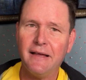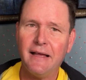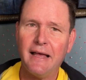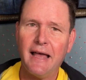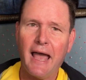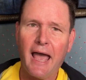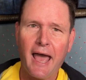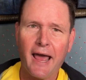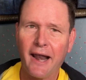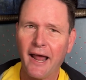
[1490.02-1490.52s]

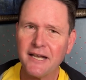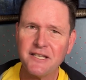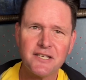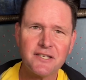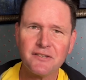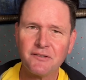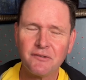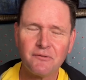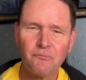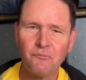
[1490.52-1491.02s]
And I
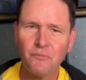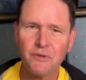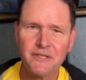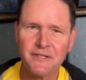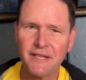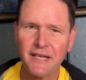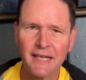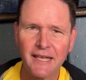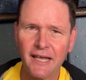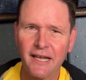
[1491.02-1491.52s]
just was
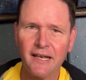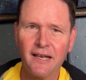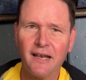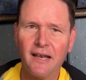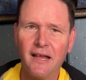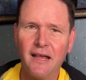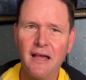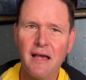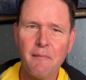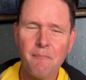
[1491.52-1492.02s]
thinking,
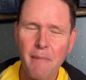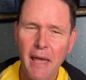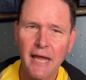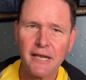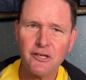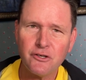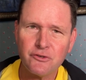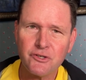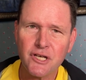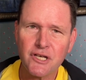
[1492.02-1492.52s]
man,
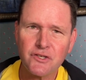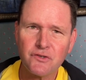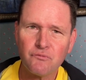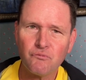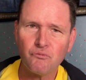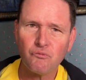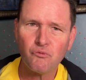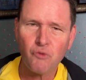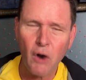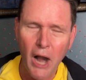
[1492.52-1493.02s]
you just
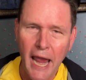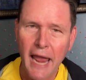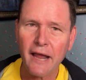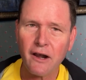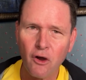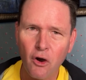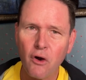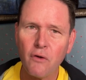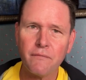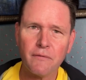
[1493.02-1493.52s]
ran
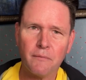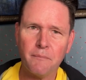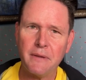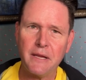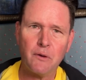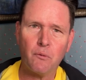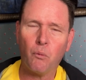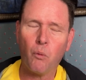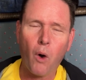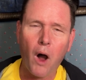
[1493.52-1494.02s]
over me.
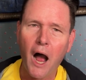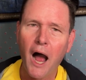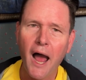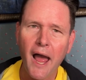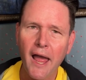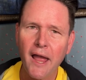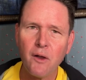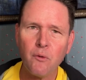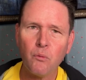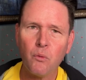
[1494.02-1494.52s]

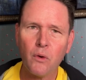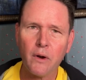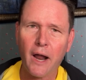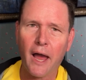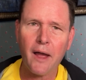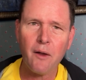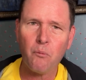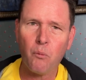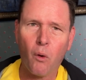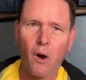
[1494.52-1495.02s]
Why would
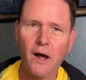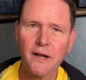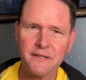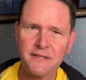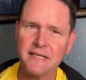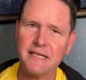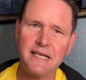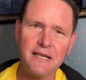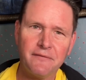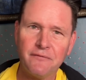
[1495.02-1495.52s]
I want
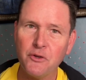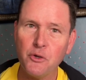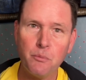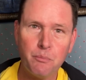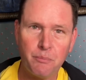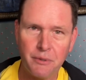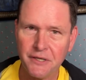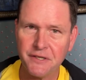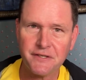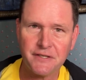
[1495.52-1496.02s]
to give you
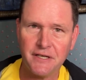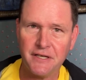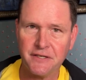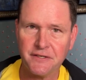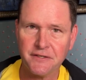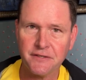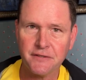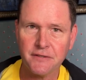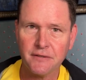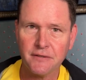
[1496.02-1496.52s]
business?